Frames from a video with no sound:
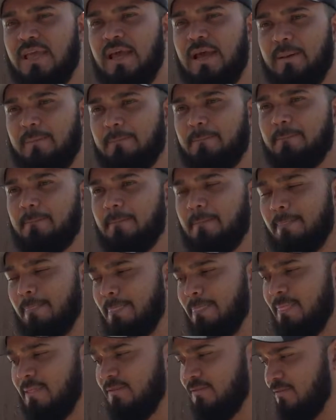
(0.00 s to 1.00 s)
Yeah.
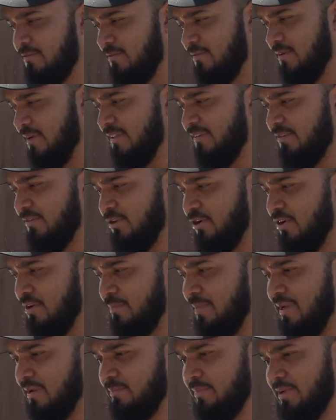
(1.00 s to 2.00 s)
So it's 30
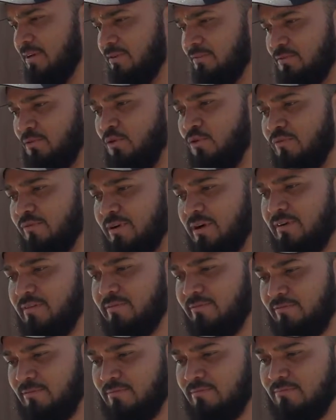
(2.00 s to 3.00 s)
millimeters over
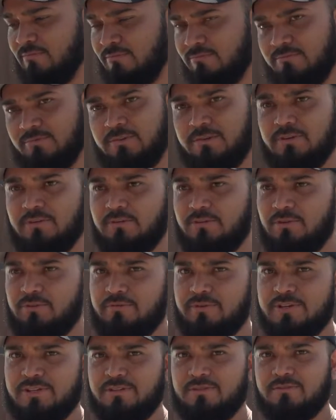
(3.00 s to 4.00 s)
from the
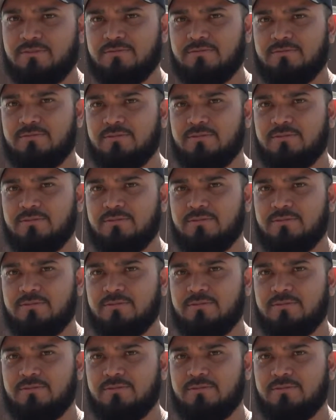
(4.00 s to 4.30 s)
original,